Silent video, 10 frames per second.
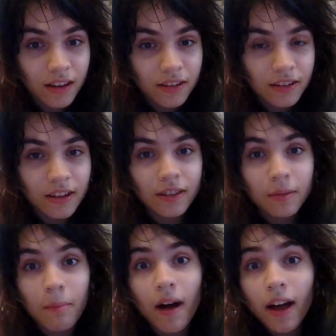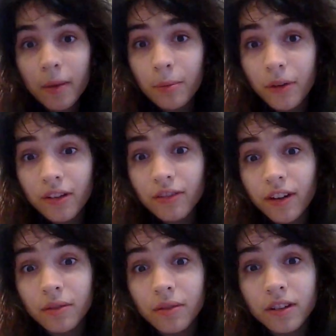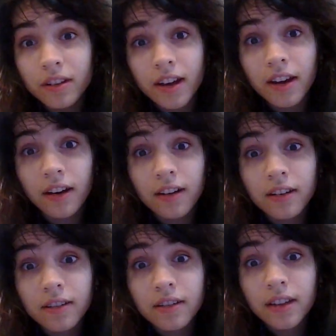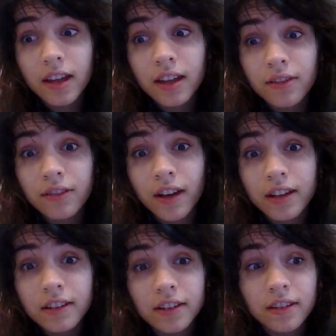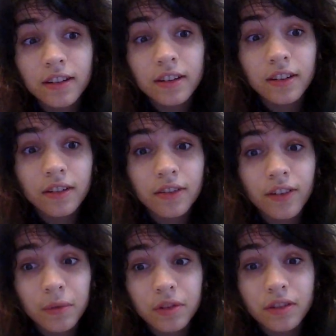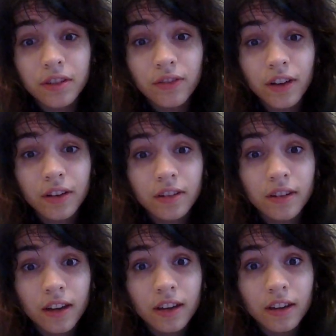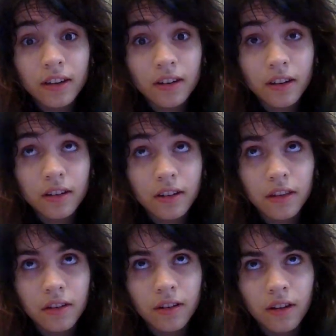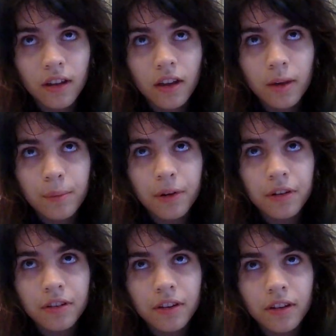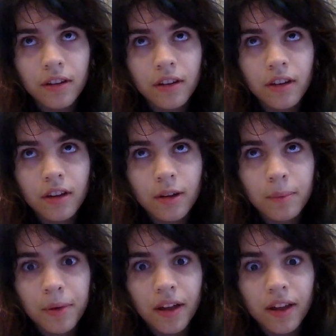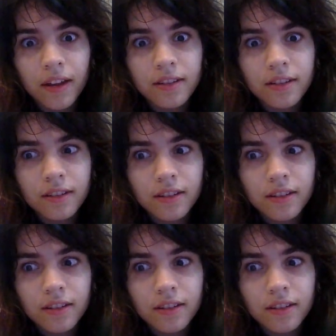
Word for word: See, because my boyfriend wouldn't care if I did, you know, if I was, if I dated another person, but.